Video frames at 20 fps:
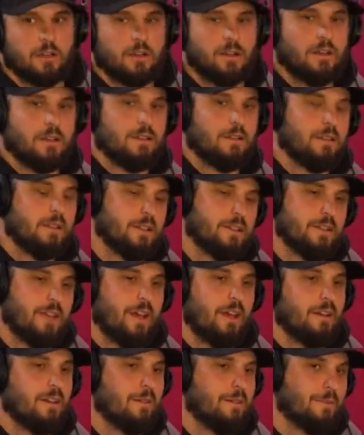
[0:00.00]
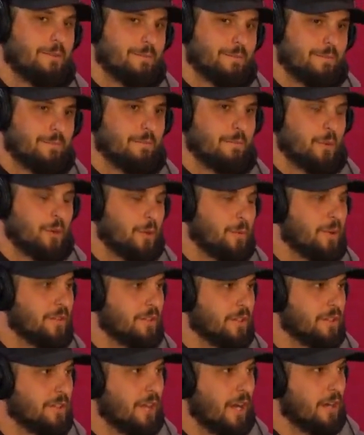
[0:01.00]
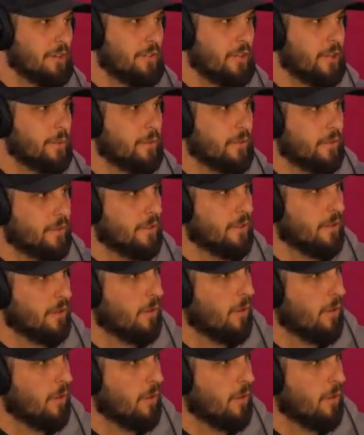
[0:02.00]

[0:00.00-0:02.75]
and the, the entire, pretty much the entire team's sitting there